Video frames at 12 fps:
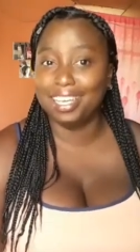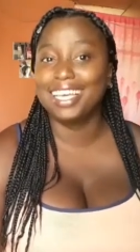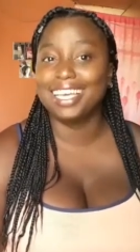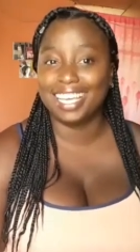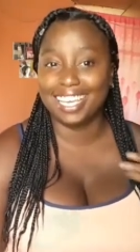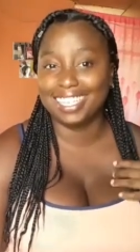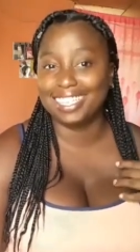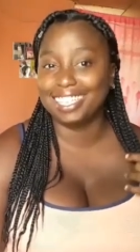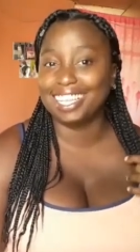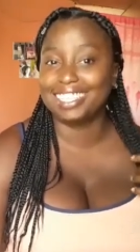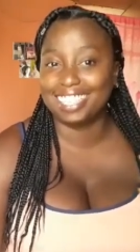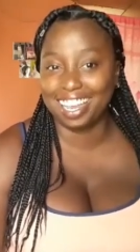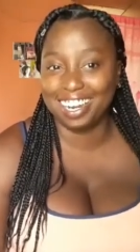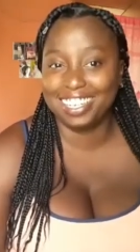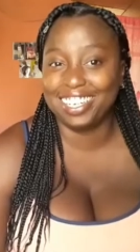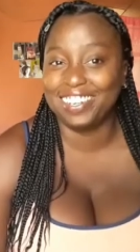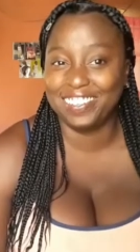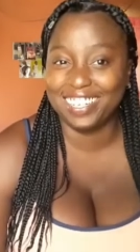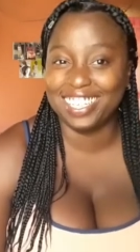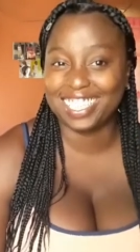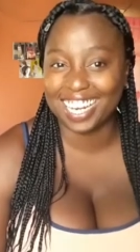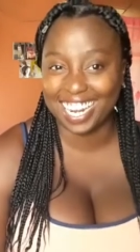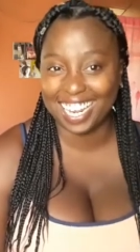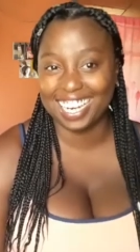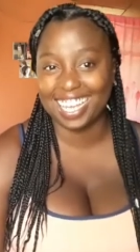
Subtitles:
yes, I started the channel,